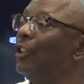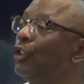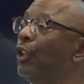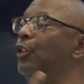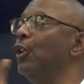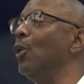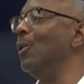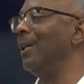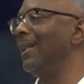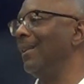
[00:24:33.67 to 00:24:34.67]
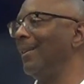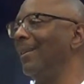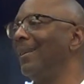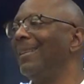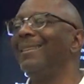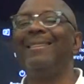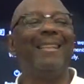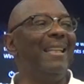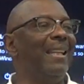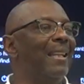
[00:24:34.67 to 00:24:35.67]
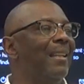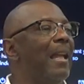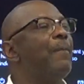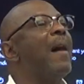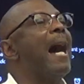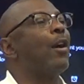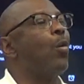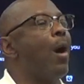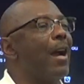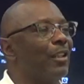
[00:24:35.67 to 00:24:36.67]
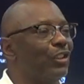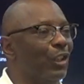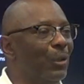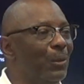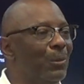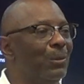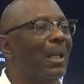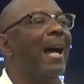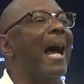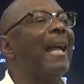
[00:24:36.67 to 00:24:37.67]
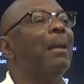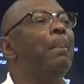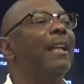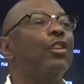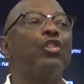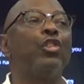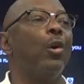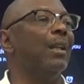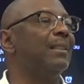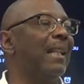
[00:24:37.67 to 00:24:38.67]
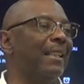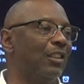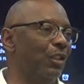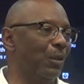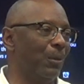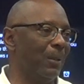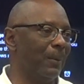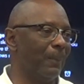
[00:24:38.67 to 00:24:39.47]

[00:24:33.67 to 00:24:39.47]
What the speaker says: to do it, then if I acquire the tools, I can make the choice not to do it.